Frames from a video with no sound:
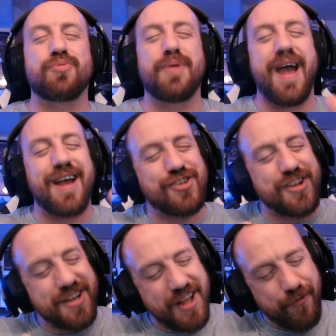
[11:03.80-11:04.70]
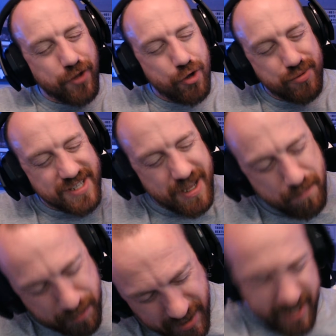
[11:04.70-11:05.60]
this reaction, and if you
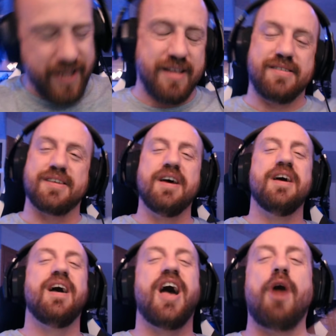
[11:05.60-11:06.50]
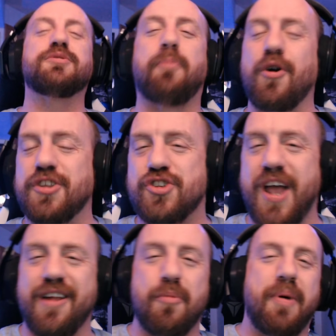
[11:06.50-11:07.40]
did, please help support the
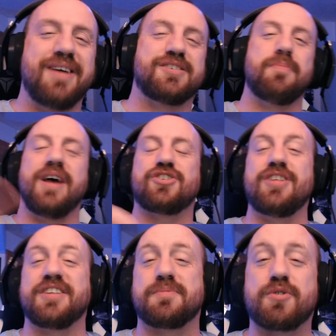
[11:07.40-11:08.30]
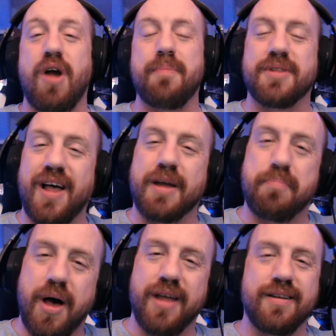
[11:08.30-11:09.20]
channel by smashing that subscribe and
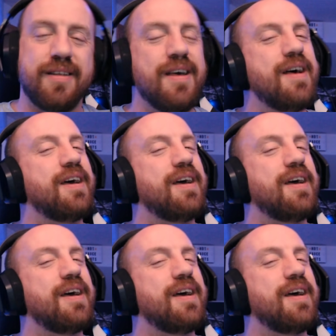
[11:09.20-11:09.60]
like button.